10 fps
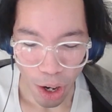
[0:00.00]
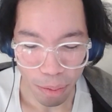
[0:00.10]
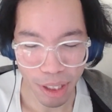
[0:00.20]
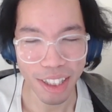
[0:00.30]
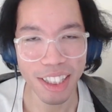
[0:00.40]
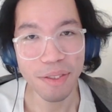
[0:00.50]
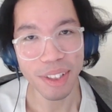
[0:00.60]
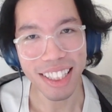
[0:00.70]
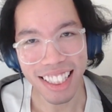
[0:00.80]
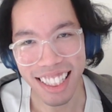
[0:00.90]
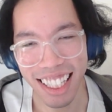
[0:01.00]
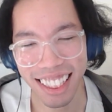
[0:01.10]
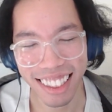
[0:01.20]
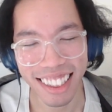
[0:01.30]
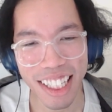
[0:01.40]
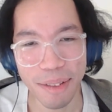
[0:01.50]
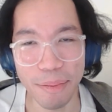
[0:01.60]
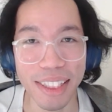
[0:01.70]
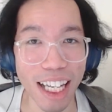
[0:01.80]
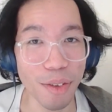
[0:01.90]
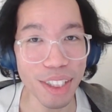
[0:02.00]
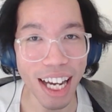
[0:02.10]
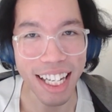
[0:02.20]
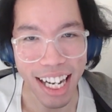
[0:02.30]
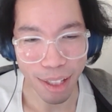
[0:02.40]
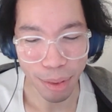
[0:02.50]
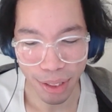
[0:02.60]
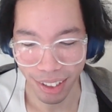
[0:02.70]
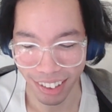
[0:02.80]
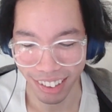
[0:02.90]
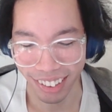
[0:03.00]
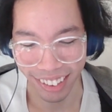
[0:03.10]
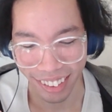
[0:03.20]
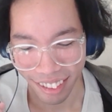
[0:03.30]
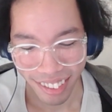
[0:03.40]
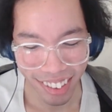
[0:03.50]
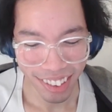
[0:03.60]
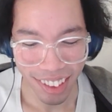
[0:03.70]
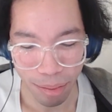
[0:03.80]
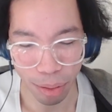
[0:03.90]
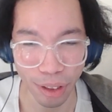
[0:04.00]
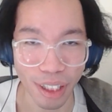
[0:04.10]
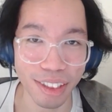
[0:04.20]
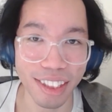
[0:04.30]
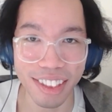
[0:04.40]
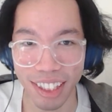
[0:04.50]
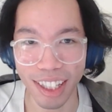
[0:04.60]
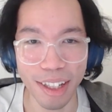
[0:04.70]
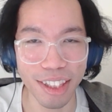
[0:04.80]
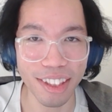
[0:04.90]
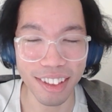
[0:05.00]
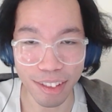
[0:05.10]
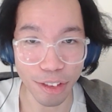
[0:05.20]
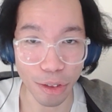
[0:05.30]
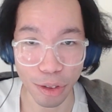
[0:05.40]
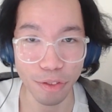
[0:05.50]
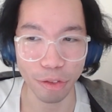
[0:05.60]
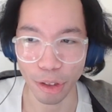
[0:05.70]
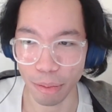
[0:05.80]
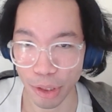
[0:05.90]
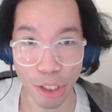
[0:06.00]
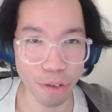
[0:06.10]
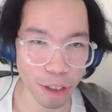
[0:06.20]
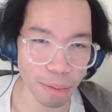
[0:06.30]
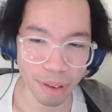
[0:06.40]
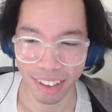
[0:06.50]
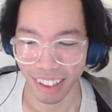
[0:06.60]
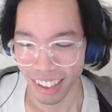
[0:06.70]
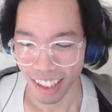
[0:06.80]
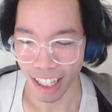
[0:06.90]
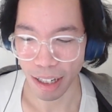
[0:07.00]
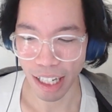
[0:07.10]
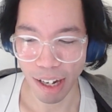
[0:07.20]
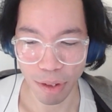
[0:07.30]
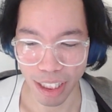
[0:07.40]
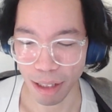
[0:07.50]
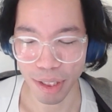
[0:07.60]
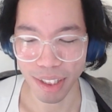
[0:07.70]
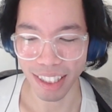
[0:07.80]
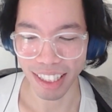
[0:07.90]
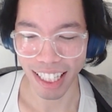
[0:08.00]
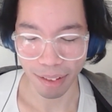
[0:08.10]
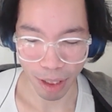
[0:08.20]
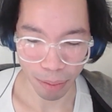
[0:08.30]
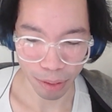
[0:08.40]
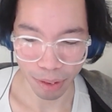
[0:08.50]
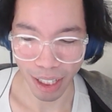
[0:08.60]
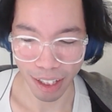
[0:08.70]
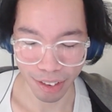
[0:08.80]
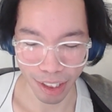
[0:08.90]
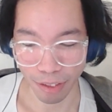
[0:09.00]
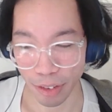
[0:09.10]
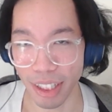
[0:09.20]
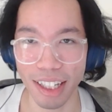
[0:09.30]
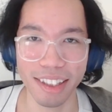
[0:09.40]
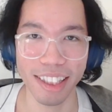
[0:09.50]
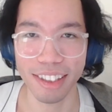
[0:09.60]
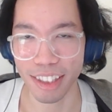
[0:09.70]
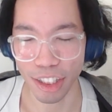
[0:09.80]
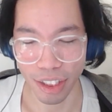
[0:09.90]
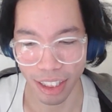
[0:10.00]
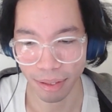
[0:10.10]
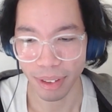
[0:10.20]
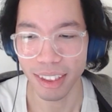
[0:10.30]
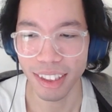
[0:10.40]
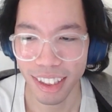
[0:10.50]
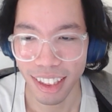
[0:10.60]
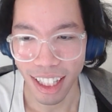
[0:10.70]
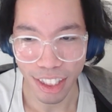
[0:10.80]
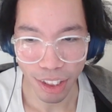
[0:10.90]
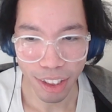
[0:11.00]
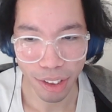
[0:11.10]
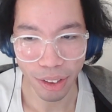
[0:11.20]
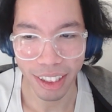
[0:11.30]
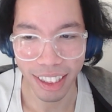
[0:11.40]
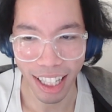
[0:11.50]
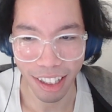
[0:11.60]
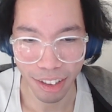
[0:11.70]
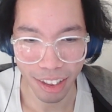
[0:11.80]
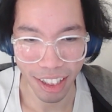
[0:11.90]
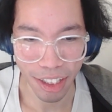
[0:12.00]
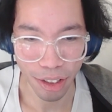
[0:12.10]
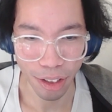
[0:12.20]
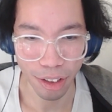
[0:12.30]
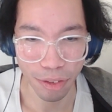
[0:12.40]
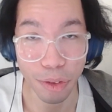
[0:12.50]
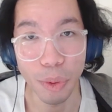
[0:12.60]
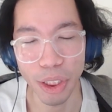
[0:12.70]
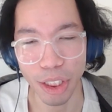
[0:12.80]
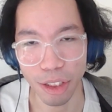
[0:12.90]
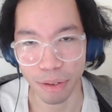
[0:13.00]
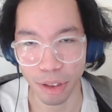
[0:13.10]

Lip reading: Because I was unable to process users from Europe, I wasn't able to get people outside of the United States. Essentially, I started looking outside of Twilio.